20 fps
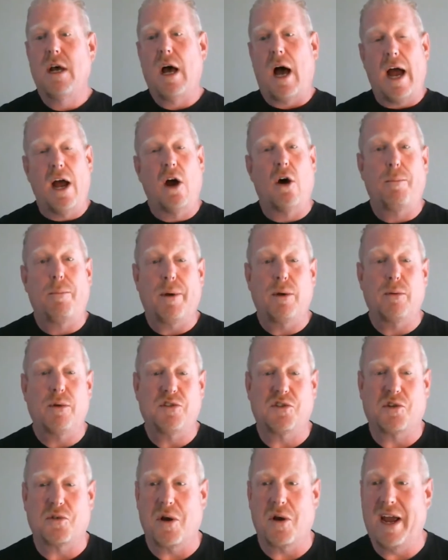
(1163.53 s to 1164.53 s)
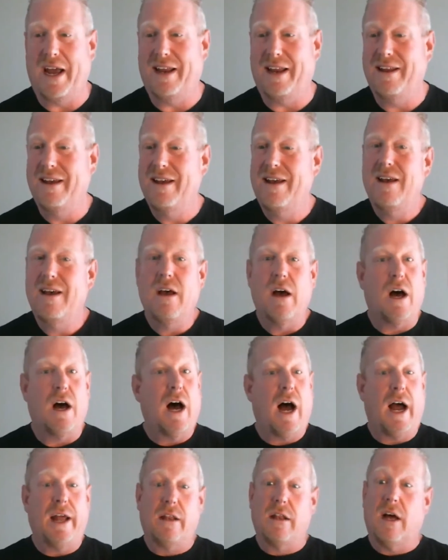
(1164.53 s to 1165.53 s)
I hope it was great.
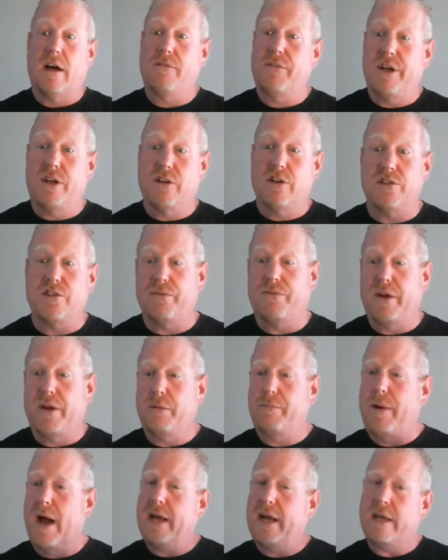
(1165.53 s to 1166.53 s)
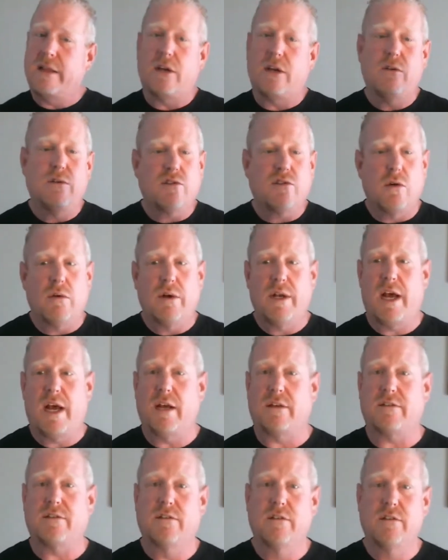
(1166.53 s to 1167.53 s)
Uh, I'd love to hear some feedback. And then who's going
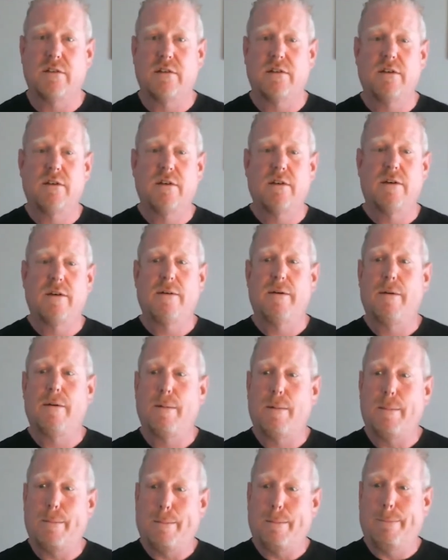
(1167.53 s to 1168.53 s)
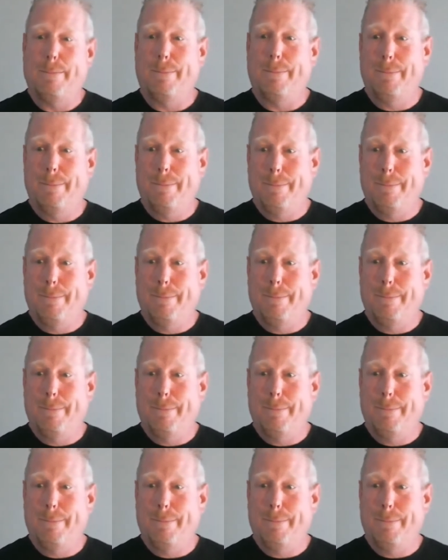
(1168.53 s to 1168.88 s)
next? Man,